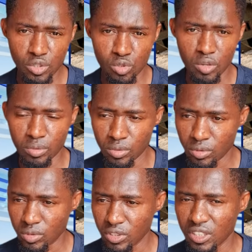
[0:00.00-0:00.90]
to rubble.
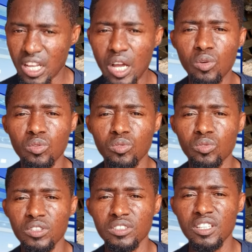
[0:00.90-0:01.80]
Now,
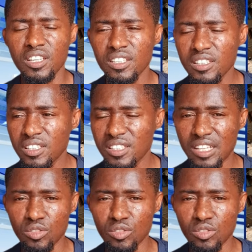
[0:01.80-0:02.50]
the kidneys has